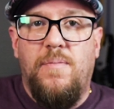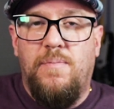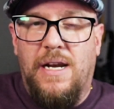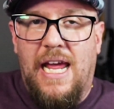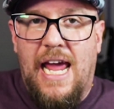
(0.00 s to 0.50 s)

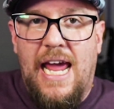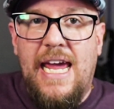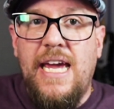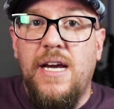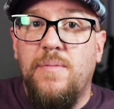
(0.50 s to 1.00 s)
But
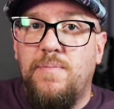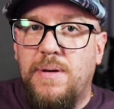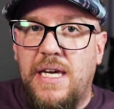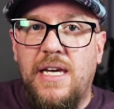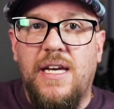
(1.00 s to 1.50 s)
A,
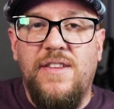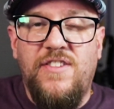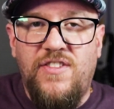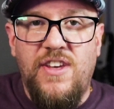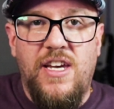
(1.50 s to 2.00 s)
B, and
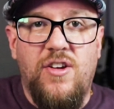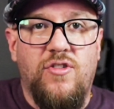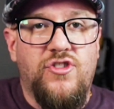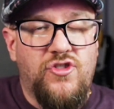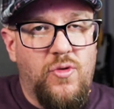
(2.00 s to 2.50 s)
C
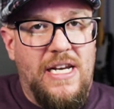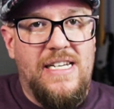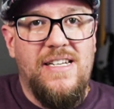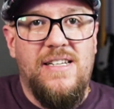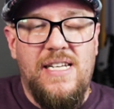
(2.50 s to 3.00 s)
are
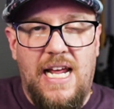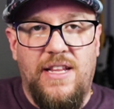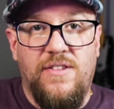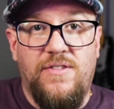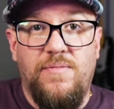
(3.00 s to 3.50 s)
joint
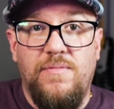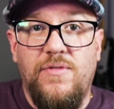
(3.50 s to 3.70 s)
tenants.